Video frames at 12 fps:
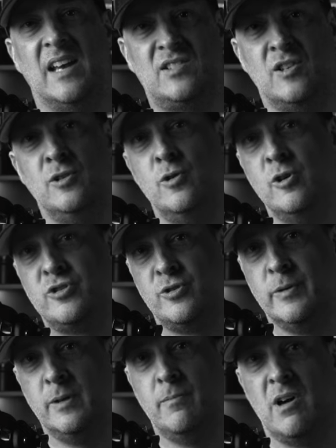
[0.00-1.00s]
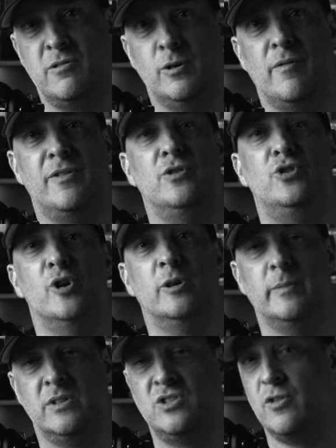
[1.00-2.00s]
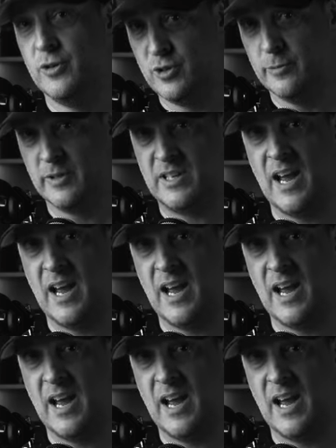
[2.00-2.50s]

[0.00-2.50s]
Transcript: as the nurturing mother of the Germans, the German